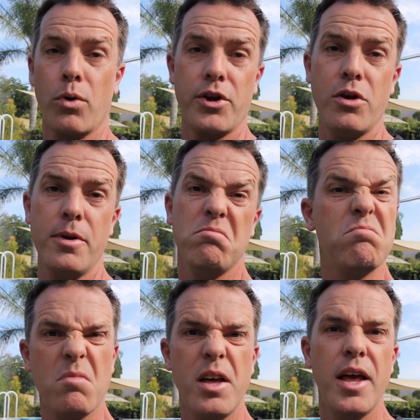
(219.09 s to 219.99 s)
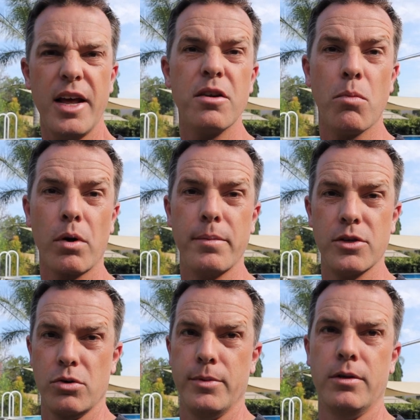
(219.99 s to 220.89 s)
more humid, and more
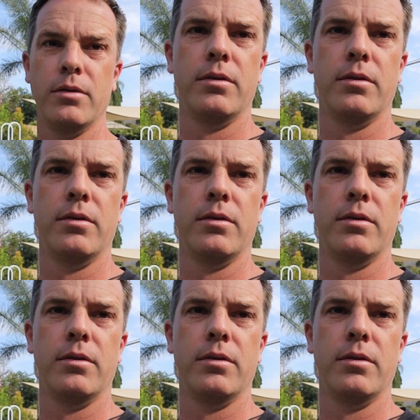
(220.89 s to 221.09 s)
miserable.